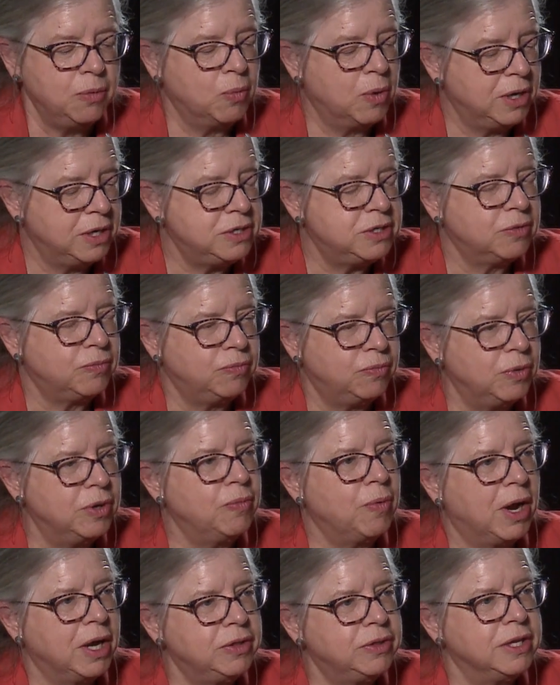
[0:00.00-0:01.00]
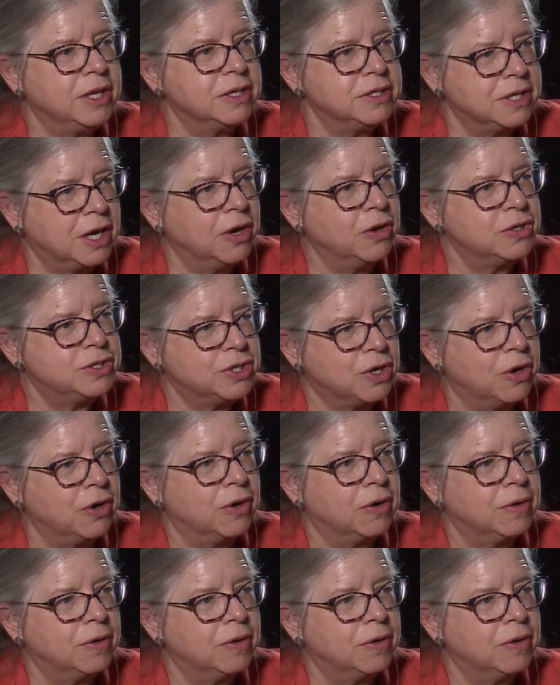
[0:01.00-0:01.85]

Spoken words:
wanted to rewrite the entire charter.